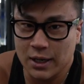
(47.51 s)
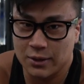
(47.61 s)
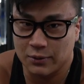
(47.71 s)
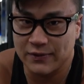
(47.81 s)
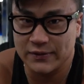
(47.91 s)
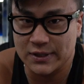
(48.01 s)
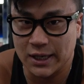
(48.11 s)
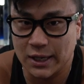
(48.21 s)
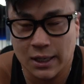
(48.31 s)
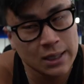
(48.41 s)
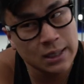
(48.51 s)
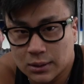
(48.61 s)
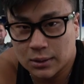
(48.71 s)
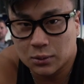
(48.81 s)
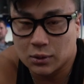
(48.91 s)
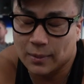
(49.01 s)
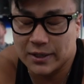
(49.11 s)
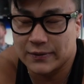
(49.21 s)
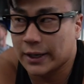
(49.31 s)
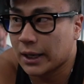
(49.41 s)
315. We're
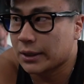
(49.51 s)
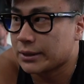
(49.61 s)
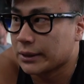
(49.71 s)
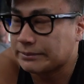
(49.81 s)
about to find out, so.